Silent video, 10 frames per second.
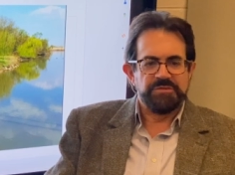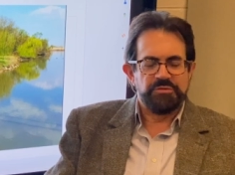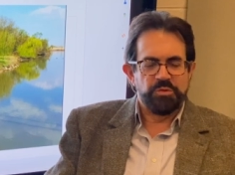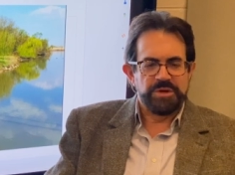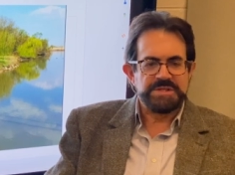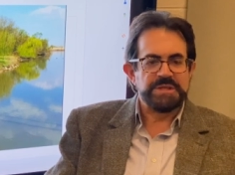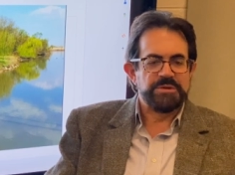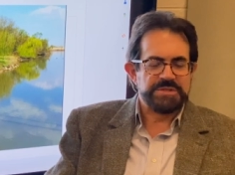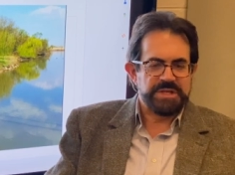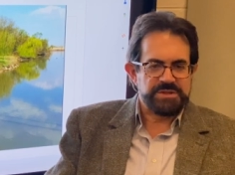40's
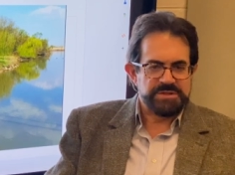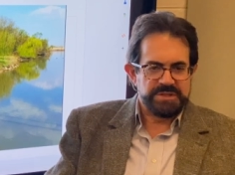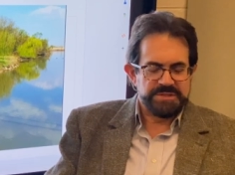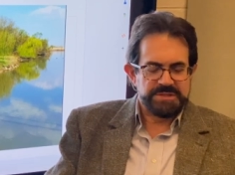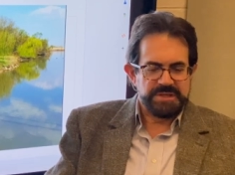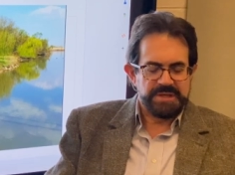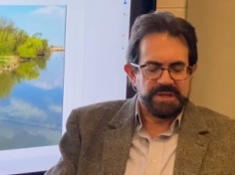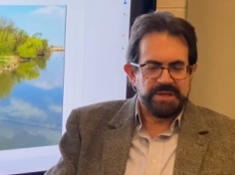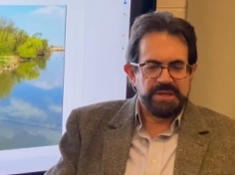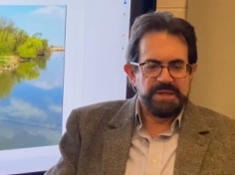intersection is today.
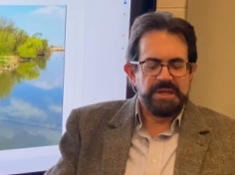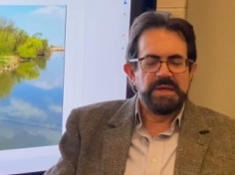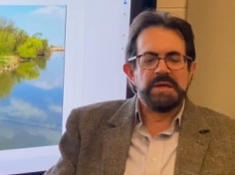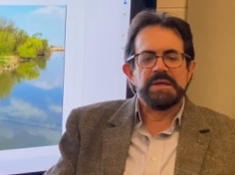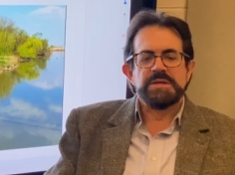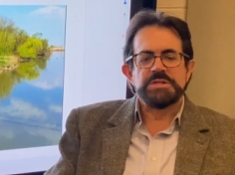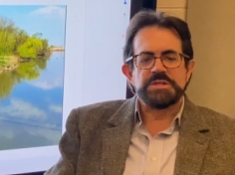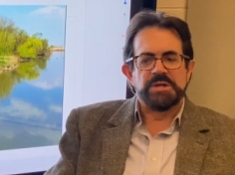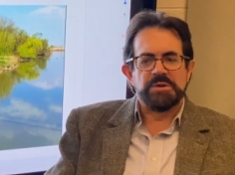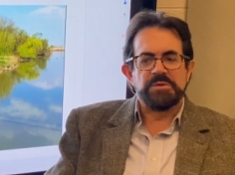So